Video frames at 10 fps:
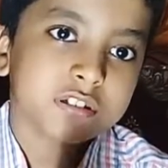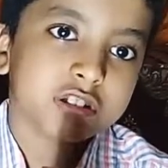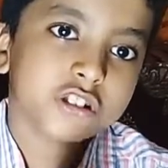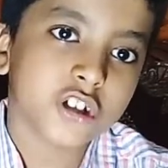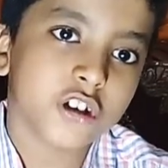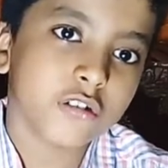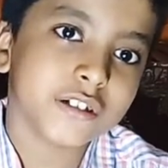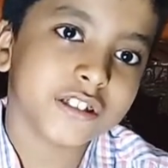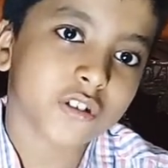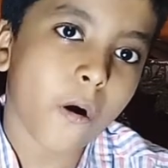So
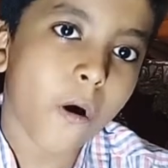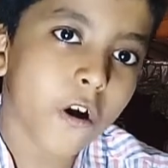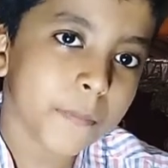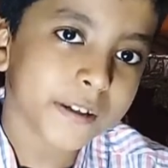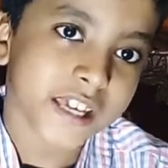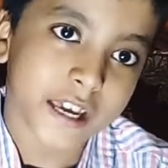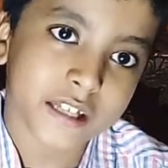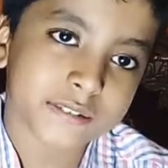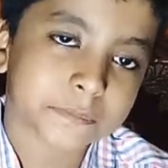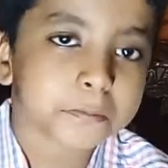it all began